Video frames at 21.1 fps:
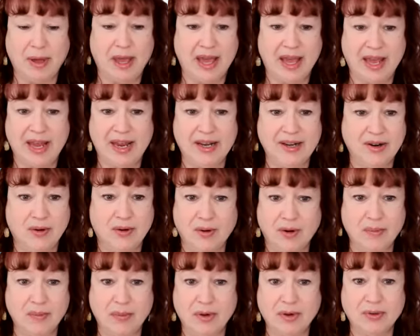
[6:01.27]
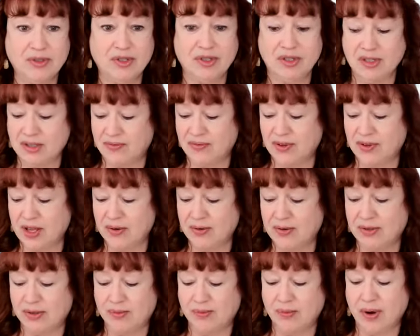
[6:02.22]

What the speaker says: pain or emotions of others